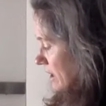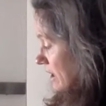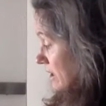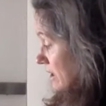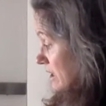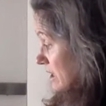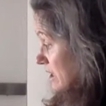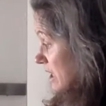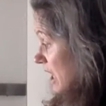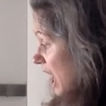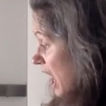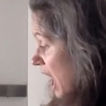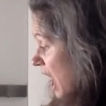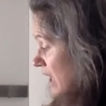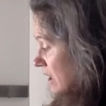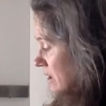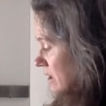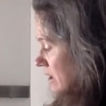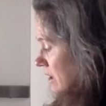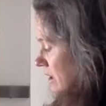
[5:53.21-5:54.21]
because it's
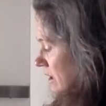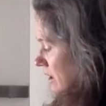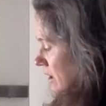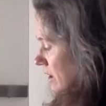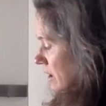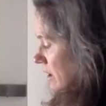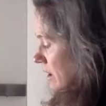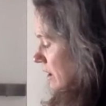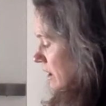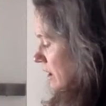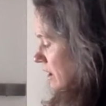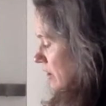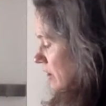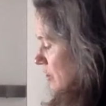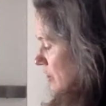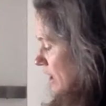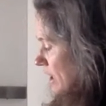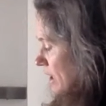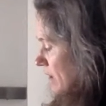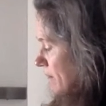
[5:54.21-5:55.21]
hot and
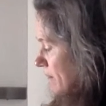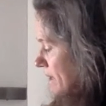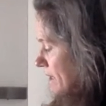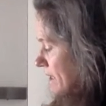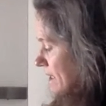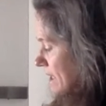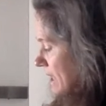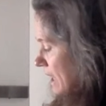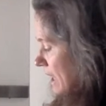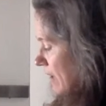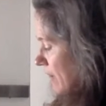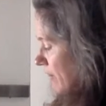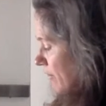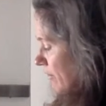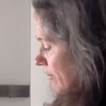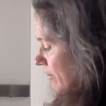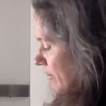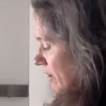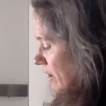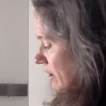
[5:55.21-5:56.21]
trying to be
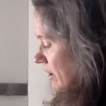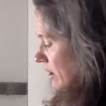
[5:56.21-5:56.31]
safe,